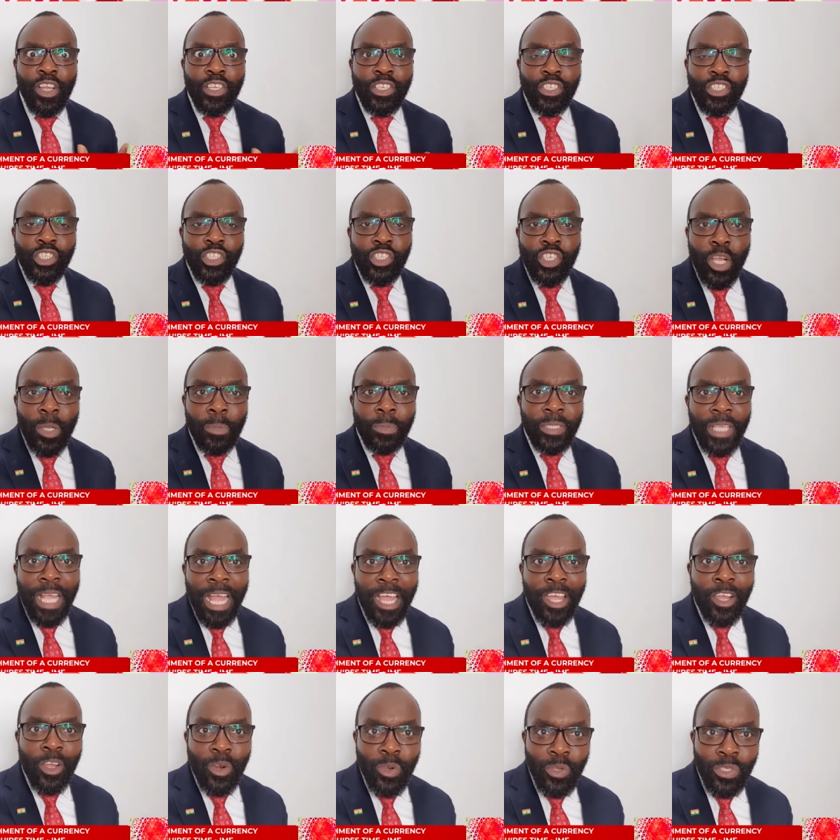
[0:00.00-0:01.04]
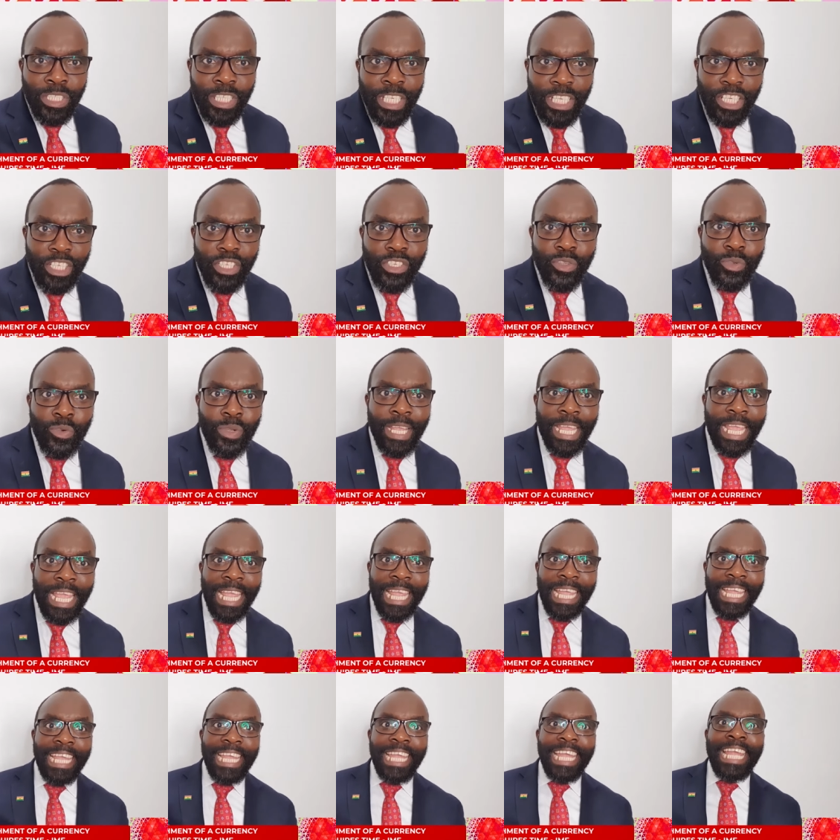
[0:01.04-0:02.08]
shops are closing in
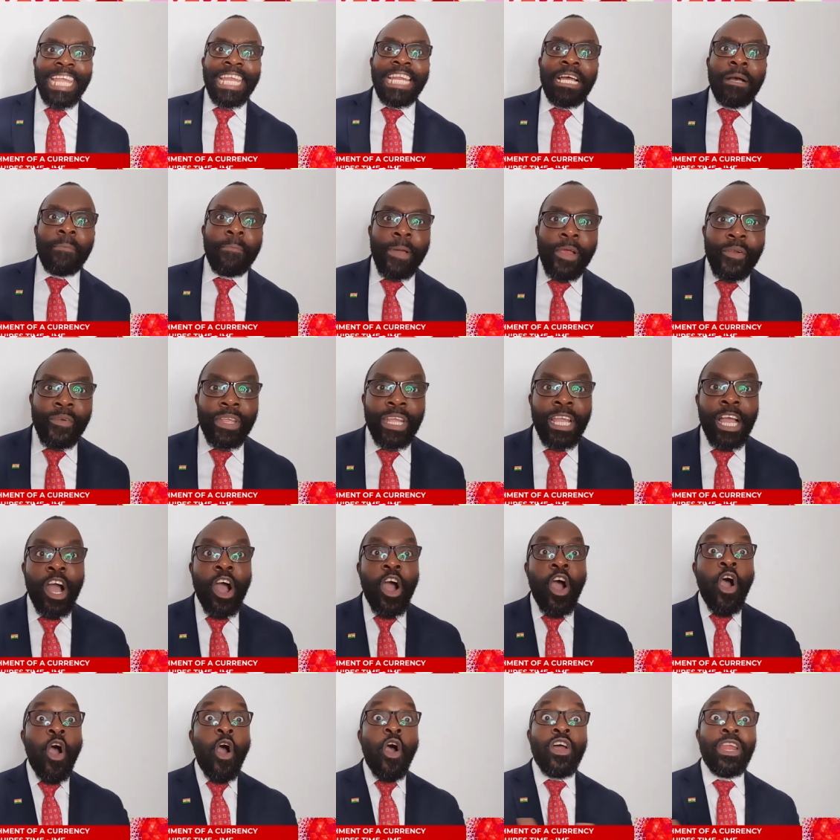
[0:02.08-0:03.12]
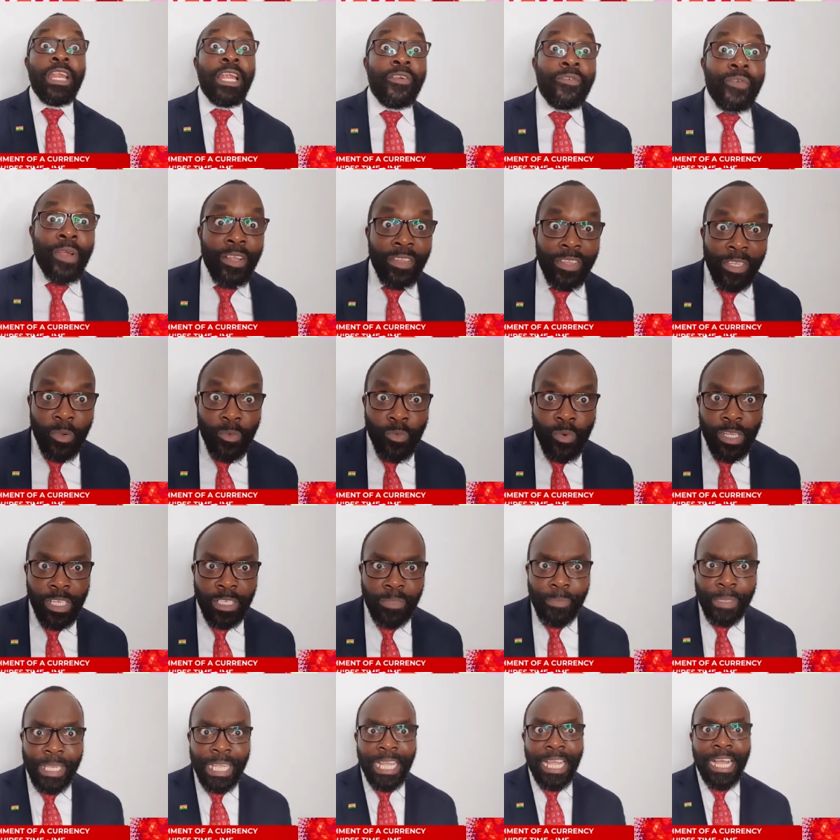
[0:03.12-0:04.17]
UK, in America, all around the
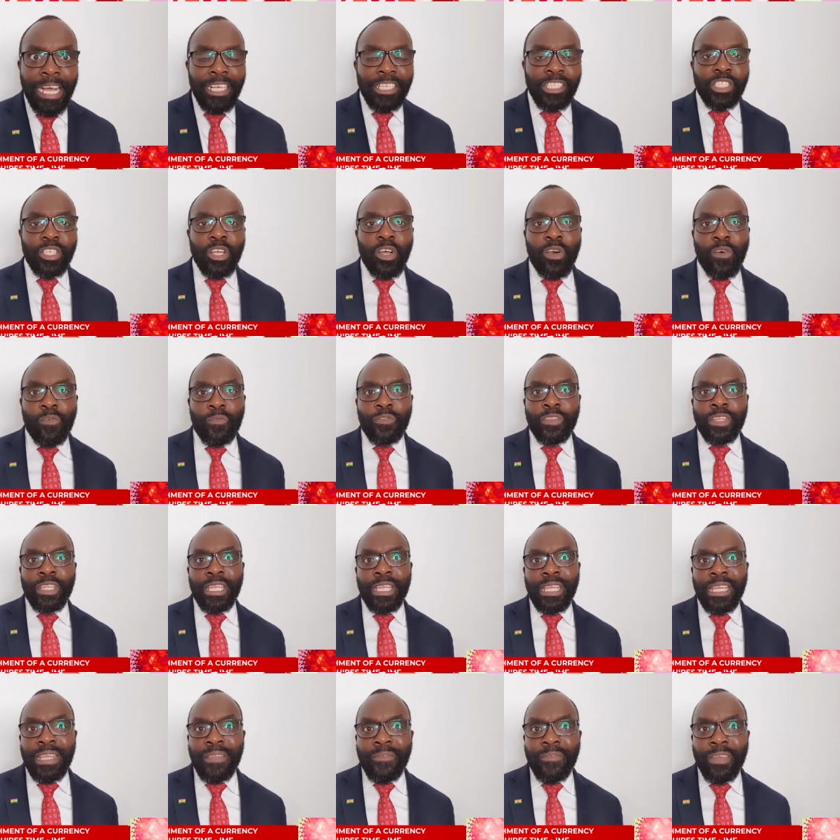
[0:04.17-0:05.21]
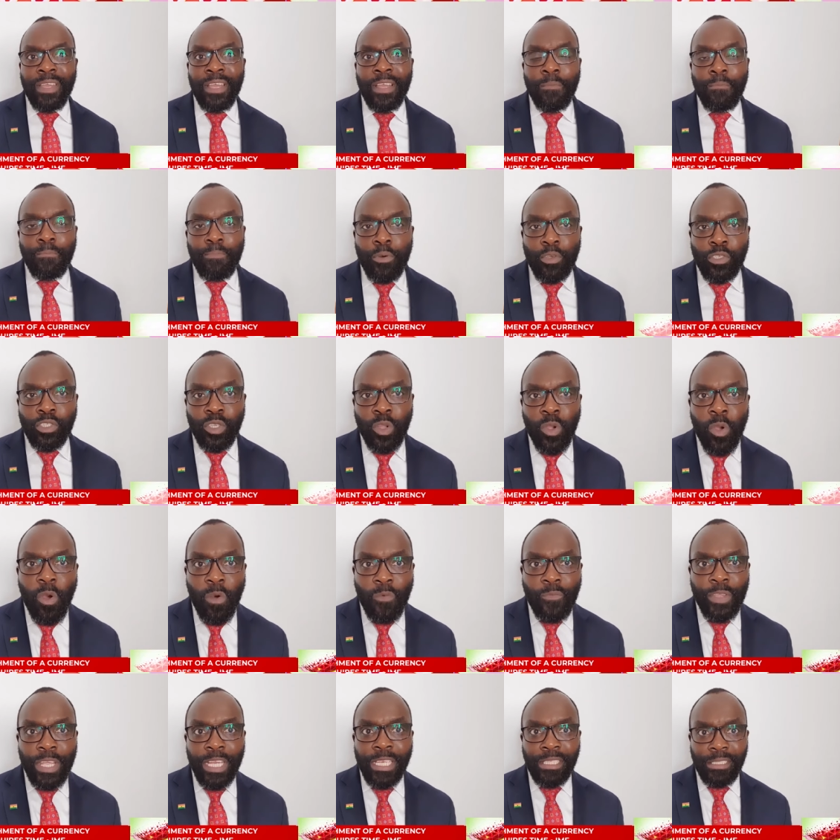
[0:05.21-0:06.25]
world because of the
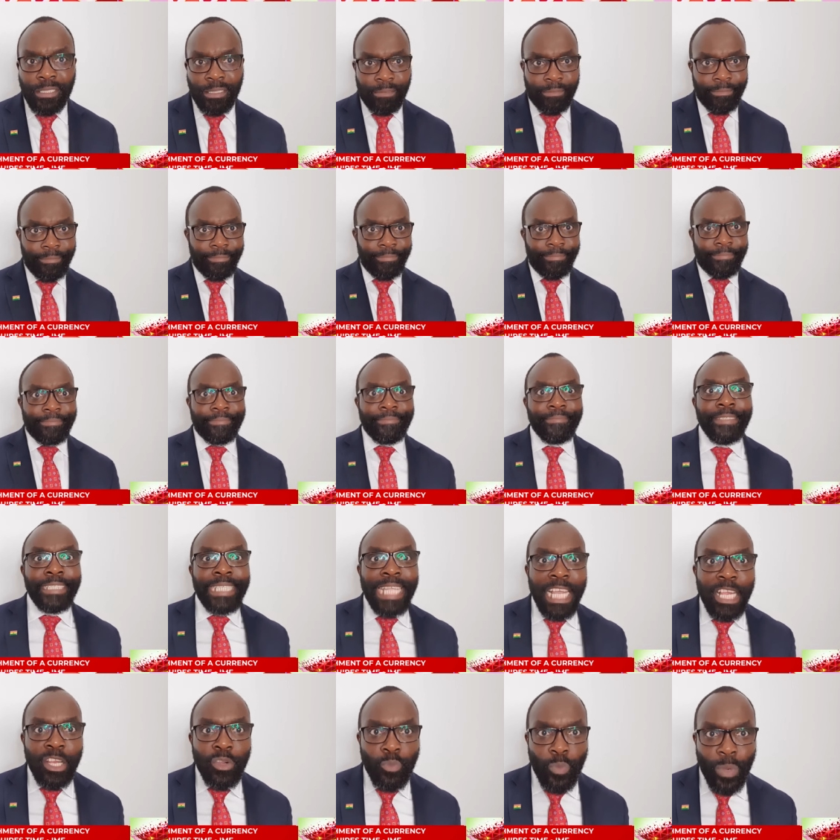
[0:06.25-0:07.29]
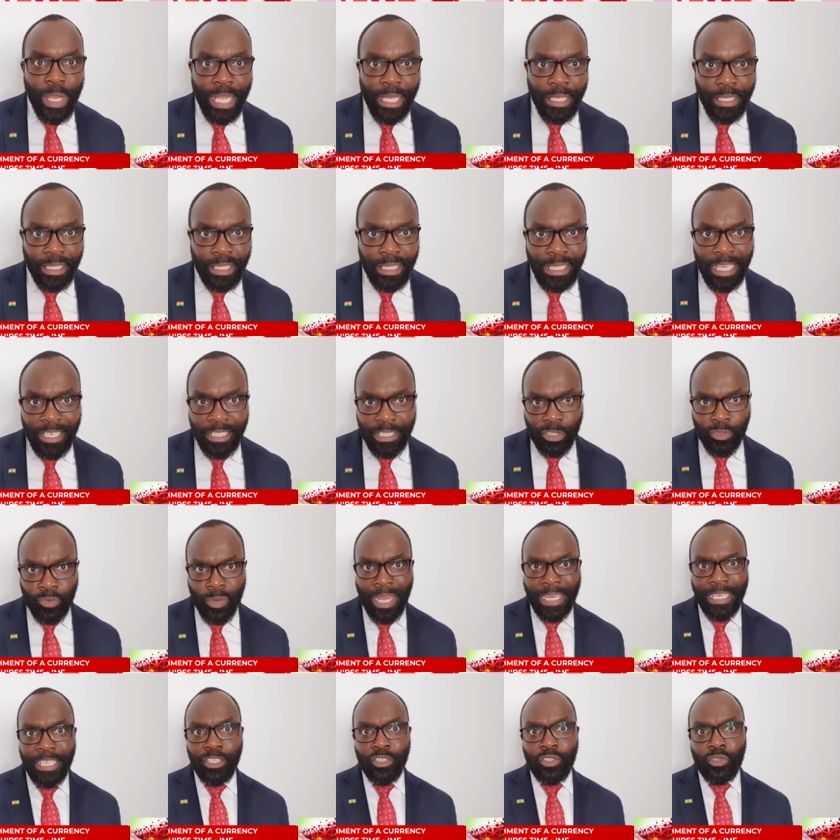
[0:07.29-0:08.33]
post-COVID tailwinds that is
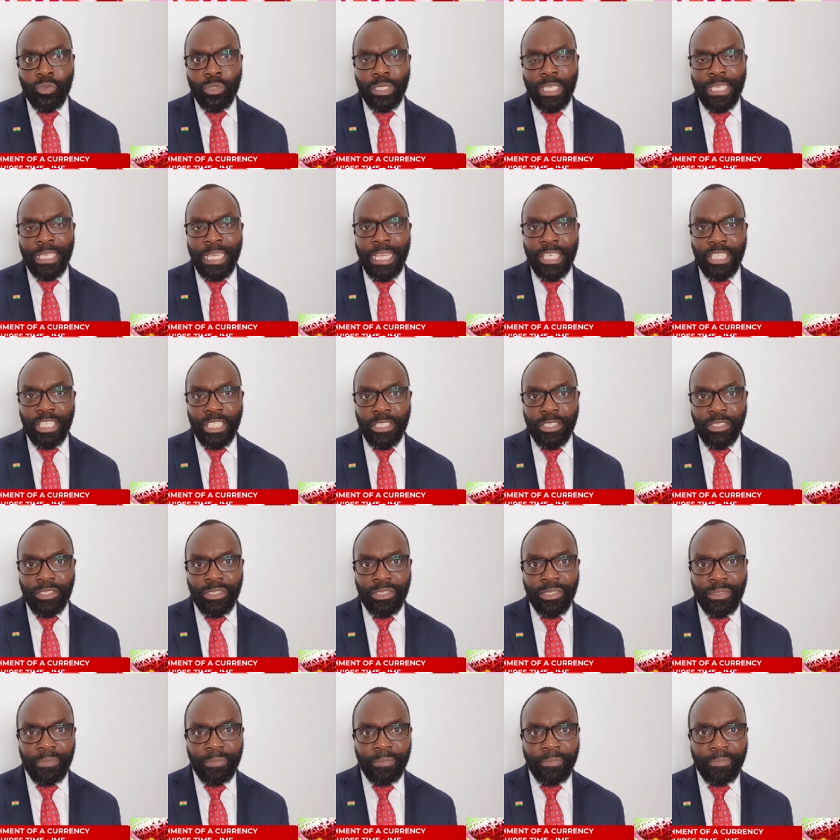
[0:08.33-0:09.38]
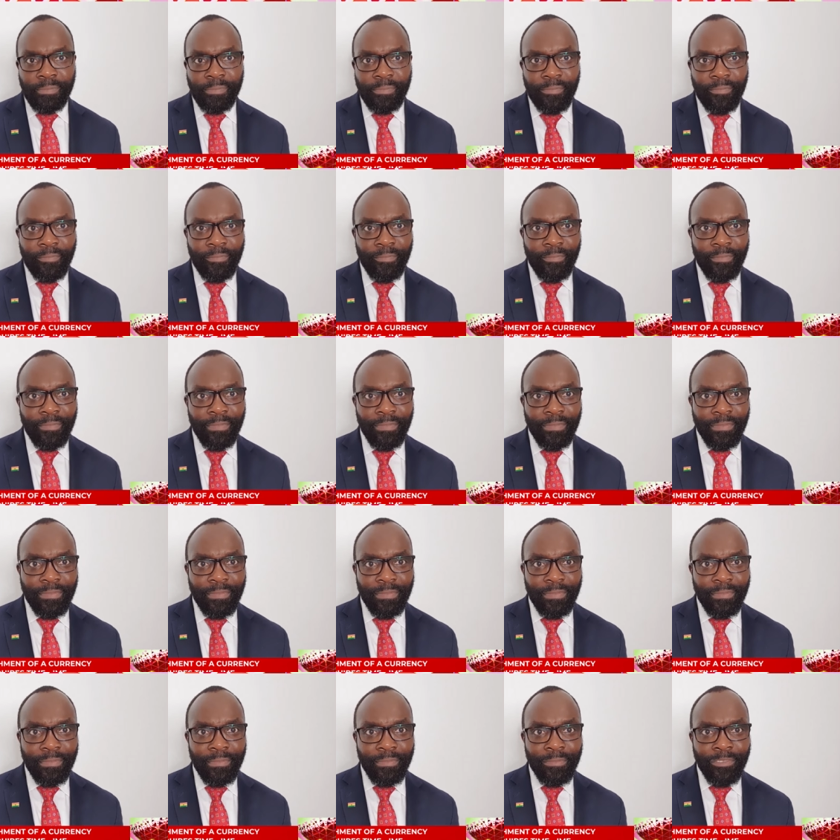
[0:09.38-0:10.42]
running through the nations.
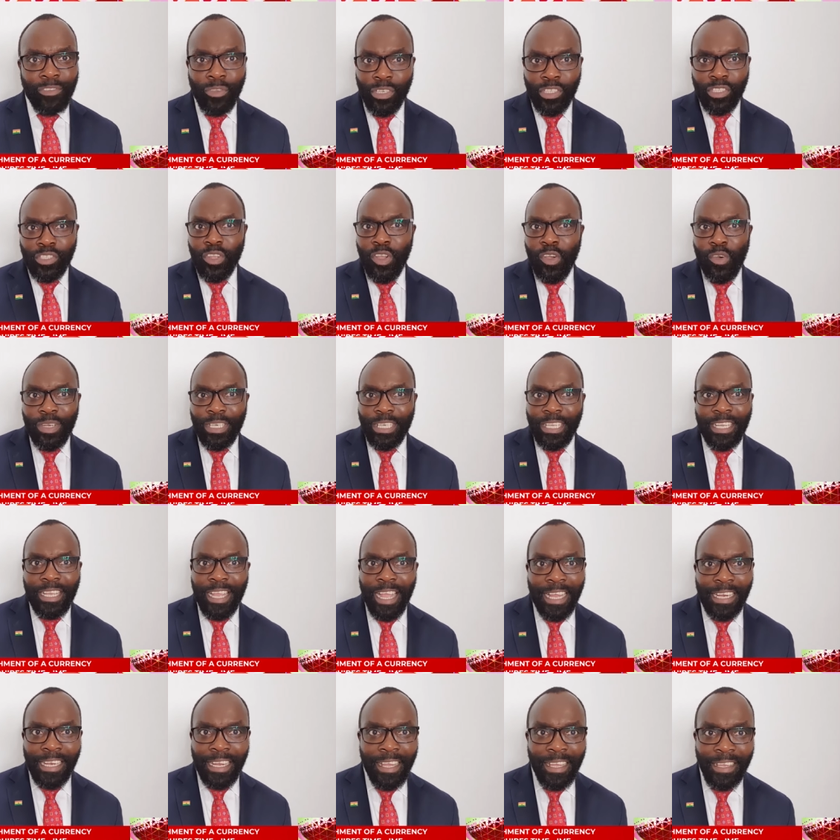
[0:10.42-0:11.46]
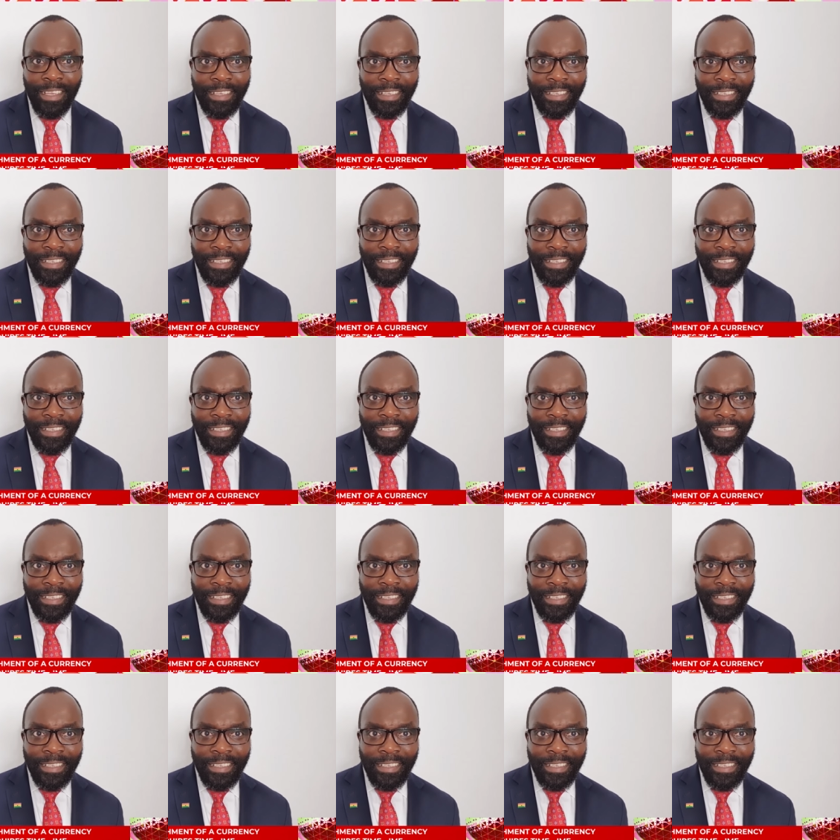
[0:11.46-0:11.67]
So it's not only Ghana.